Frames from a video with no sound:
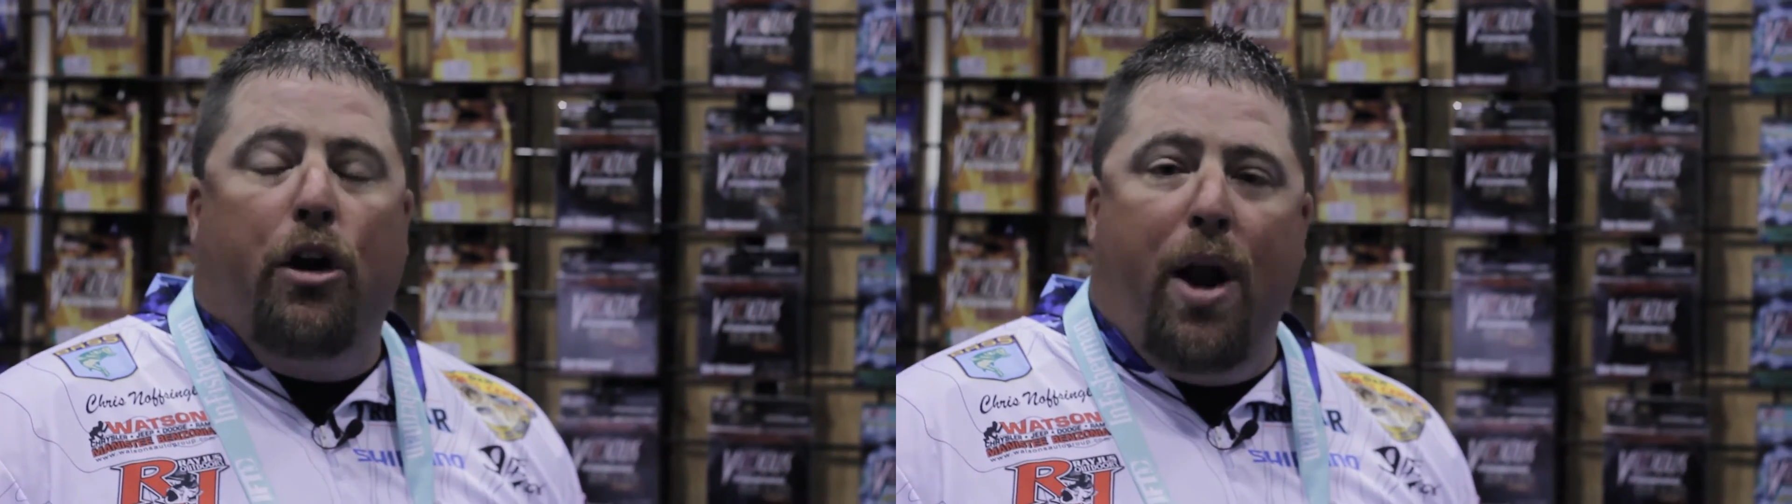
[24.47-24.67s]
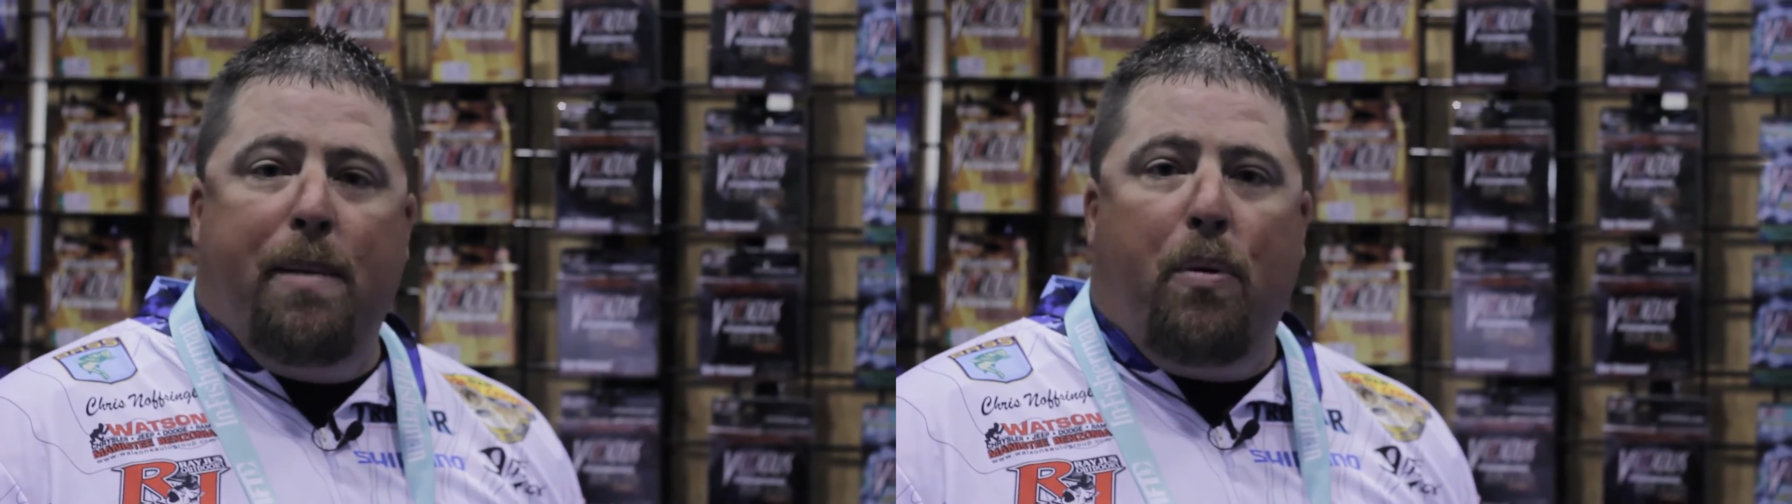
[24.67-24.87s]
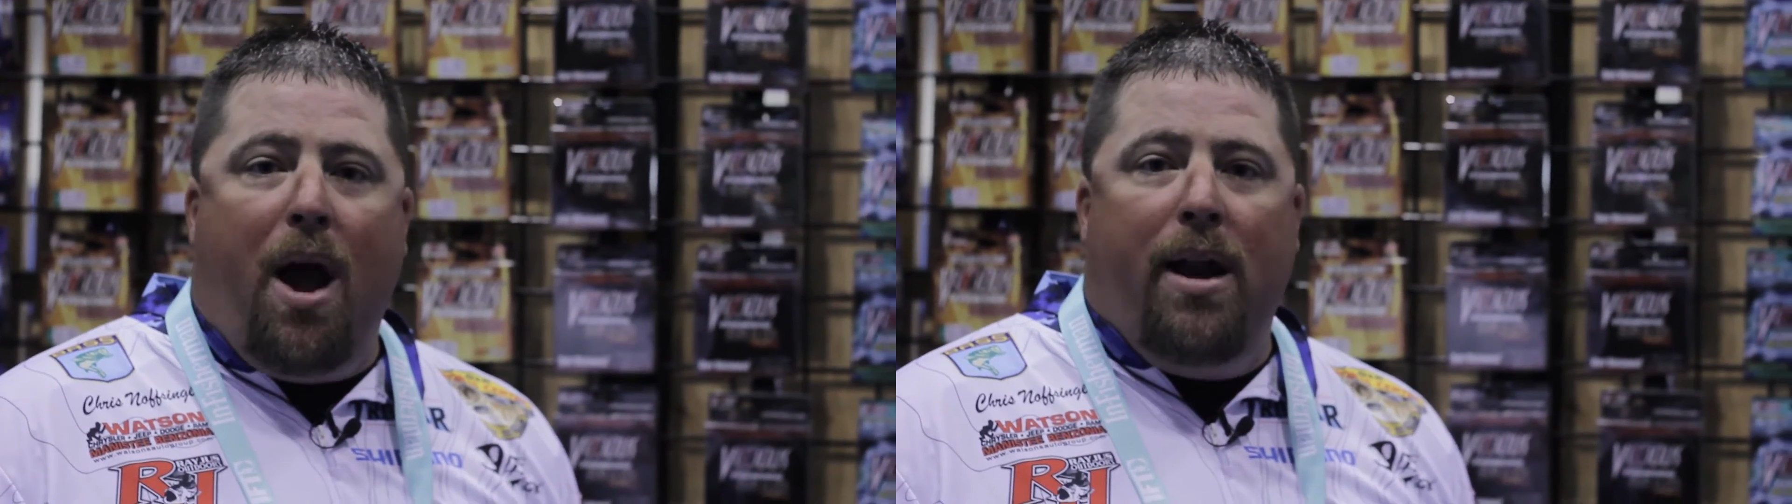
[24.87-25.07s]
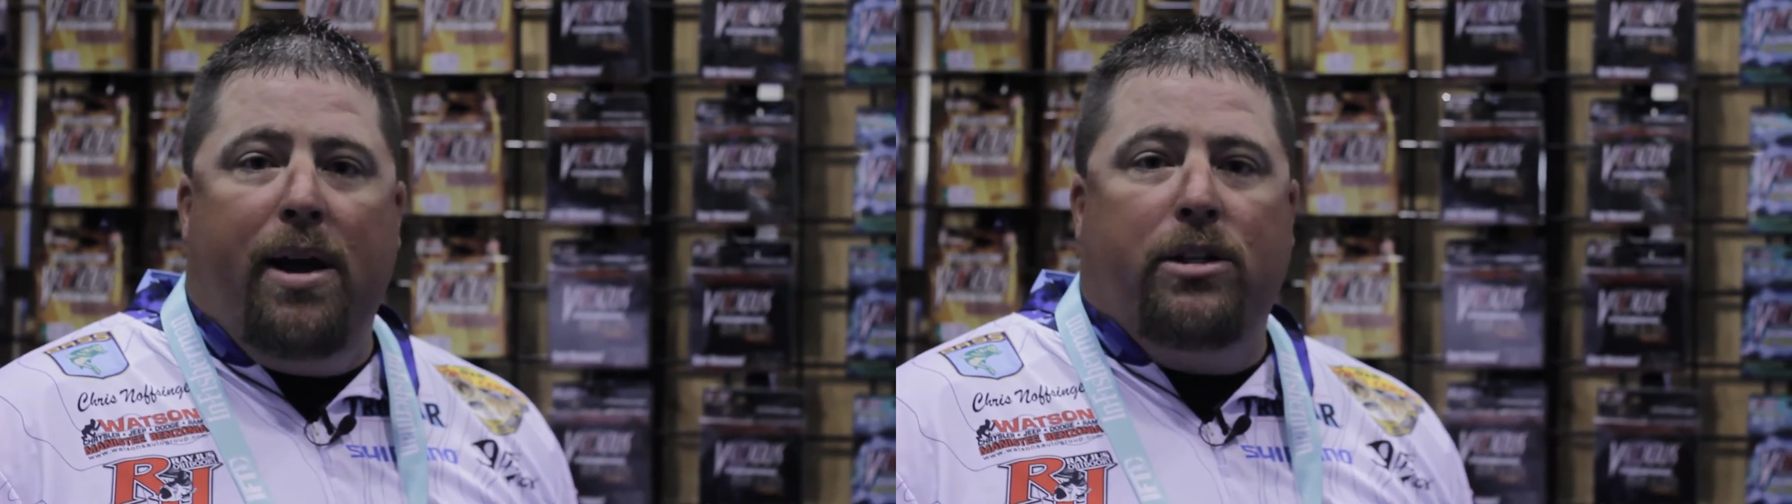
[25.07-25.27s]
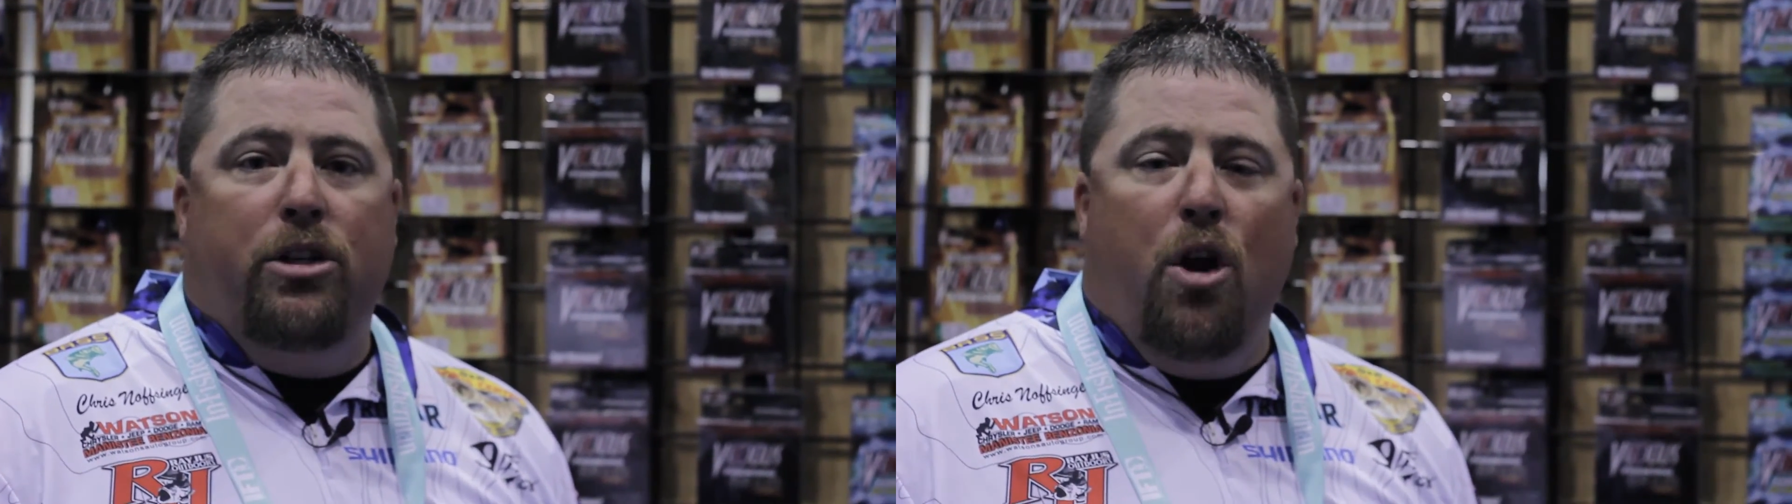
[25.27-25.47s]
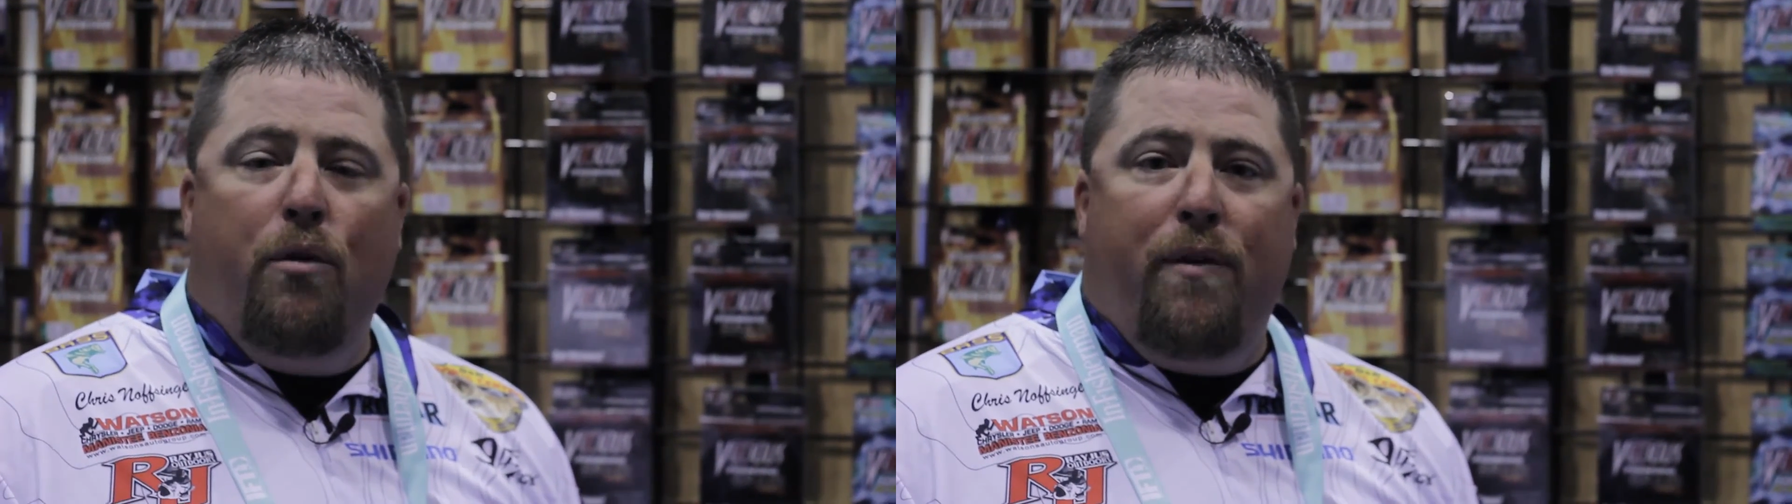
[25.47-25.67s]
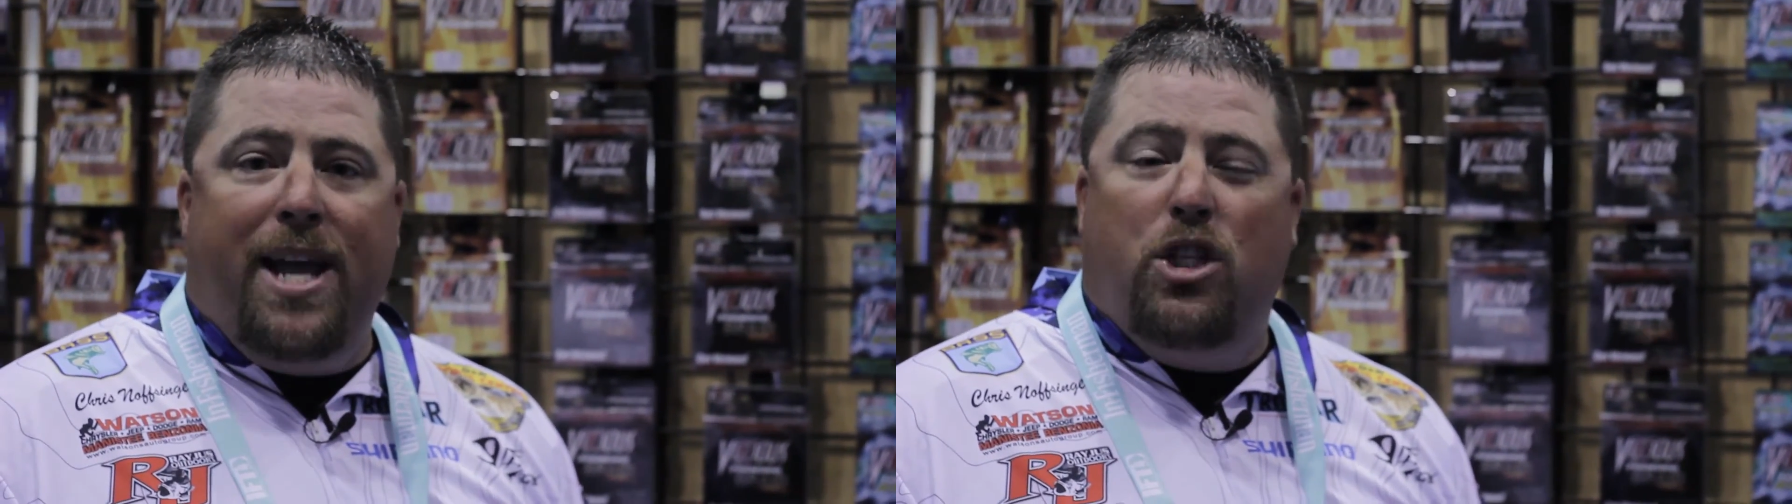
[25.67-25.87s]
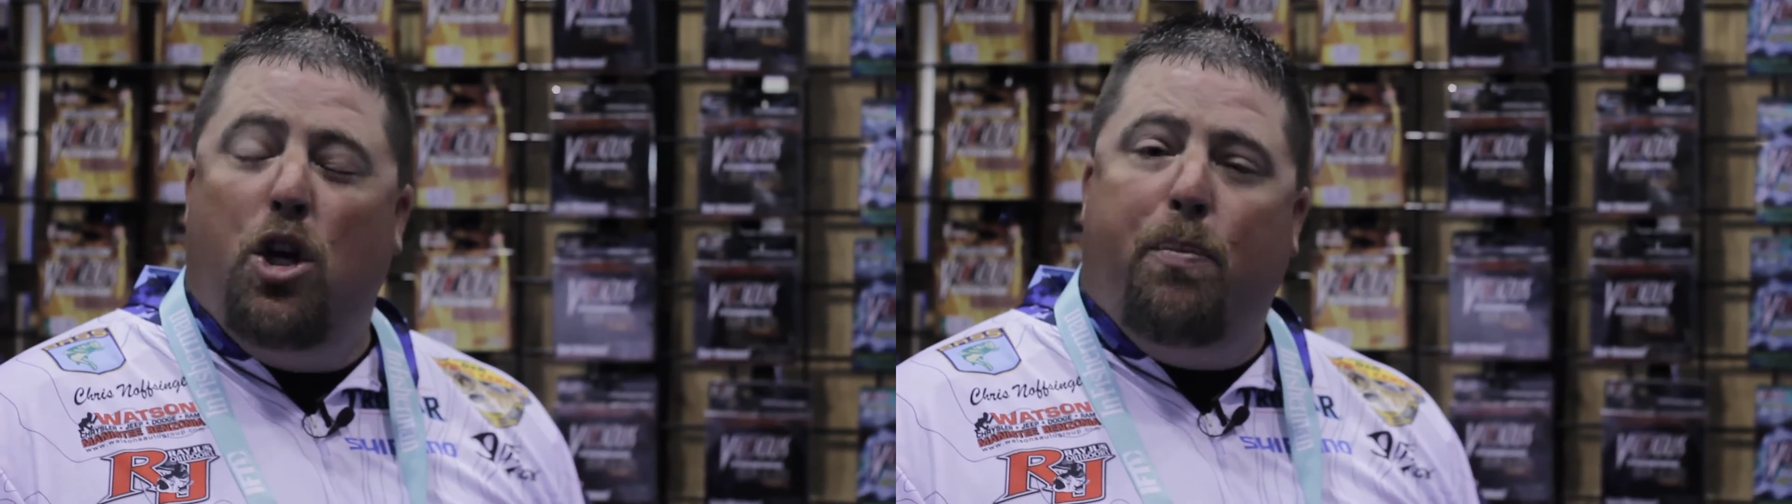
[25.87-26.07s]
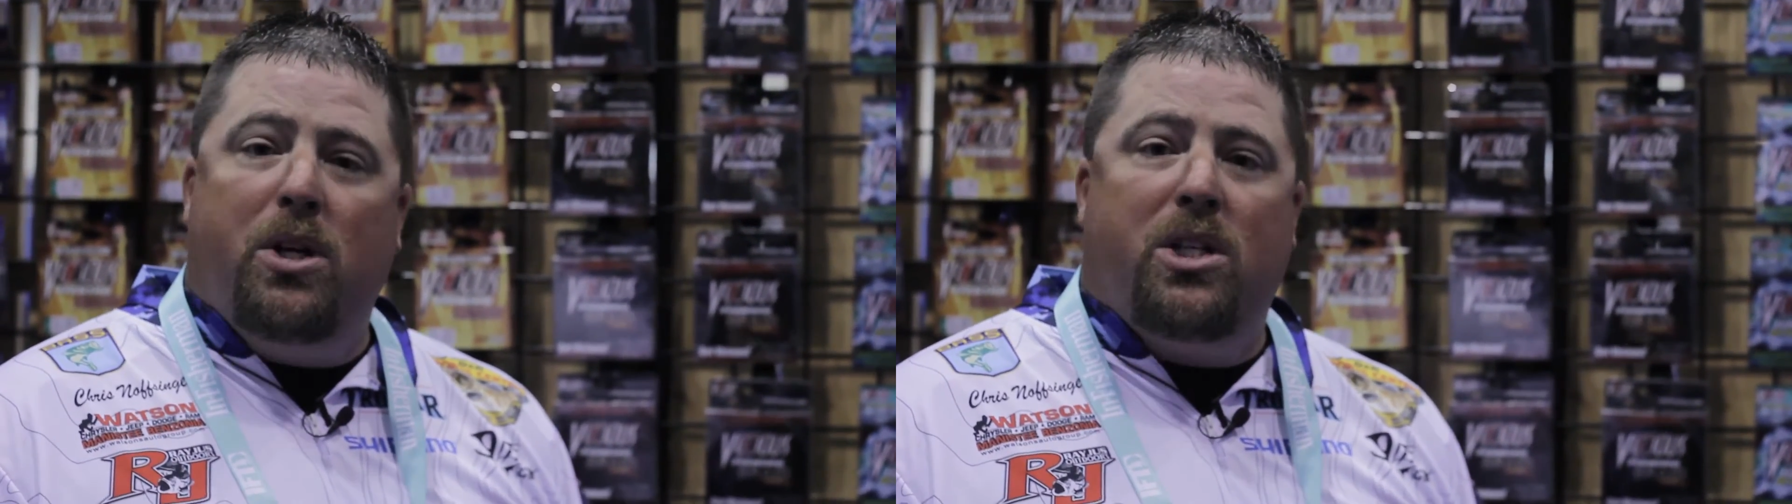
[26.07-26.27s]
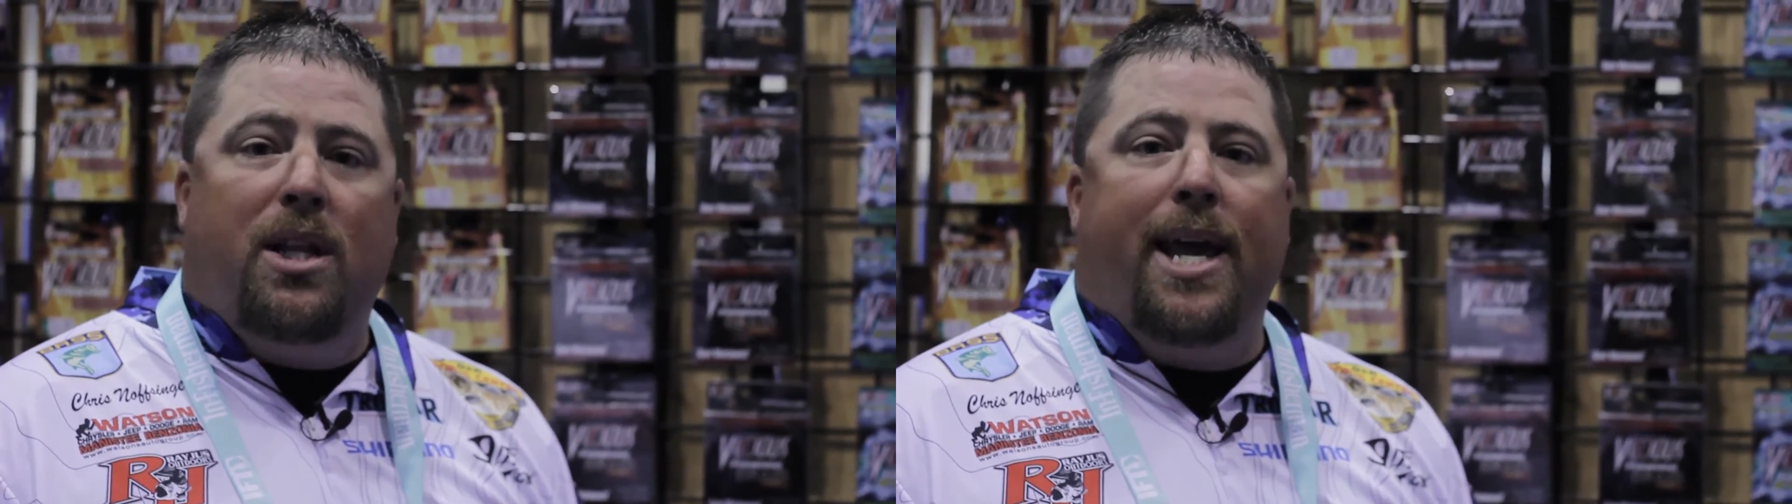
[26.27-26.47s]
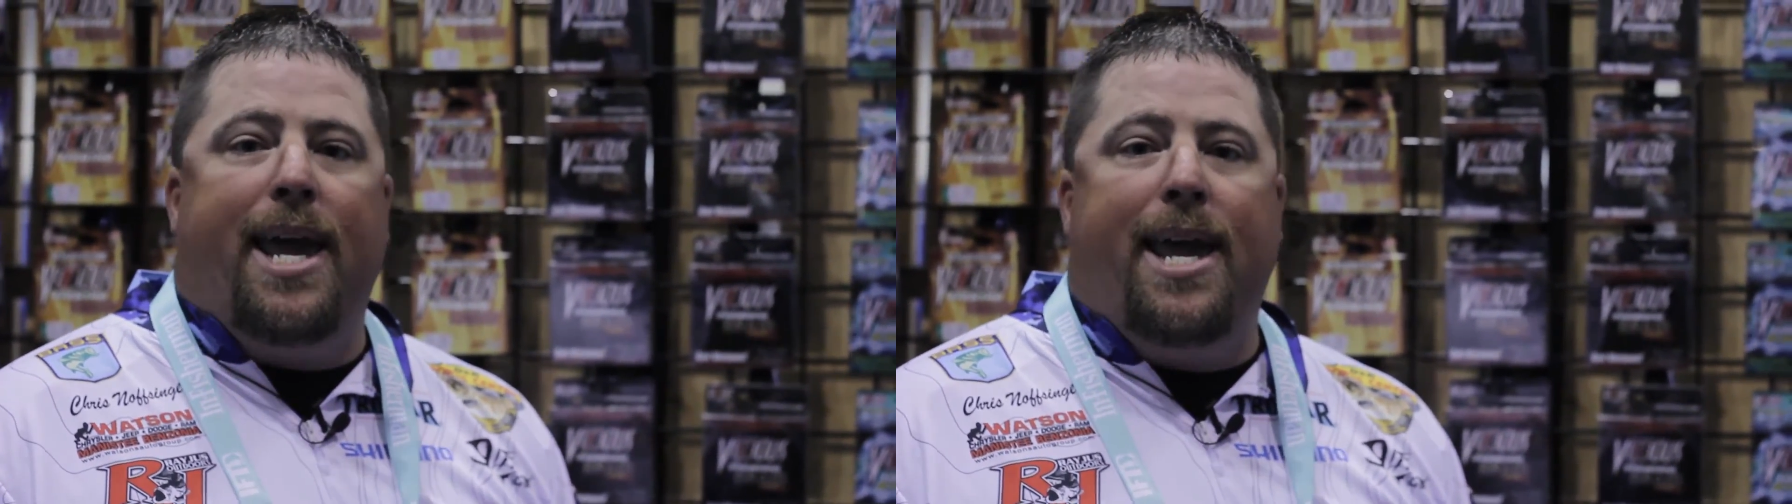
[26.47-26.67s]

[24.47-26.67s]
Great product, no fade, super slick.